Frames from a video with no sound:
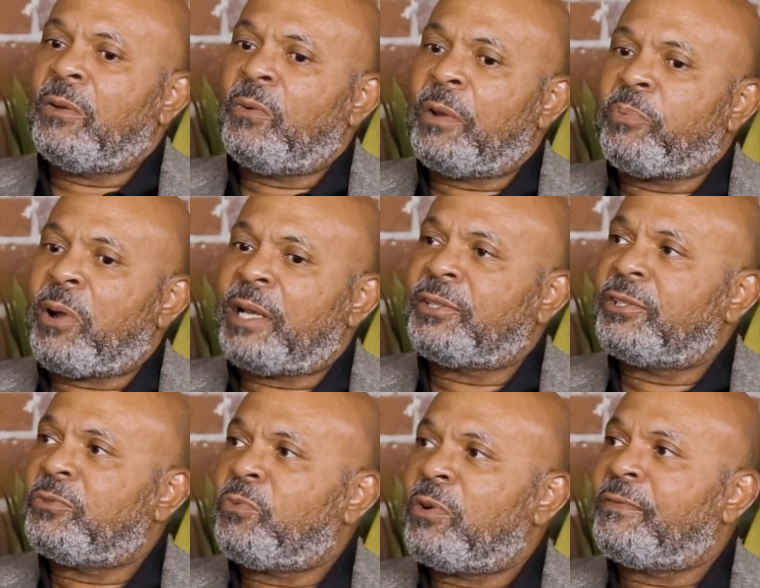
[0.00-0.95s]
What
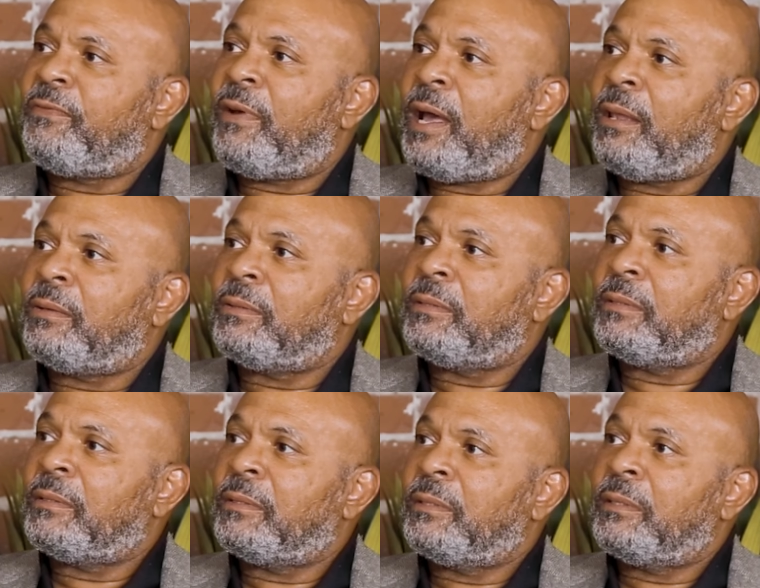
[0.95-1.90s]
processes weren't followed,
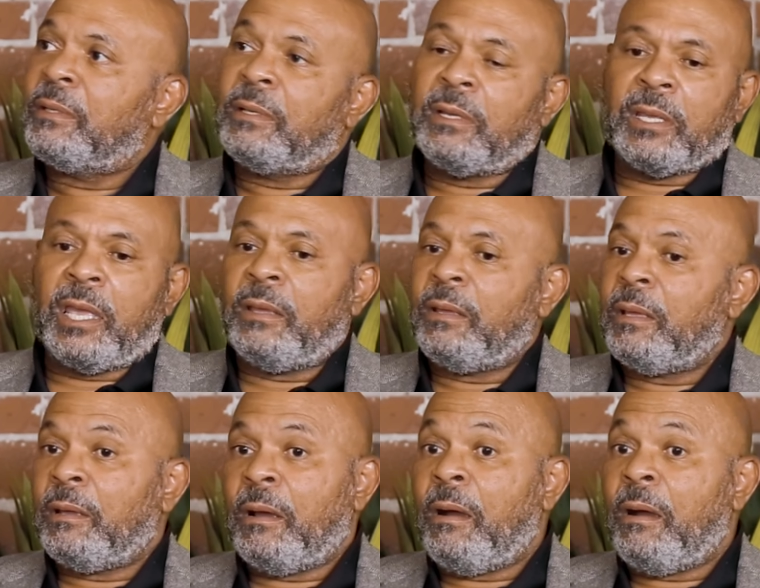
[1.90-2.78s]
okay?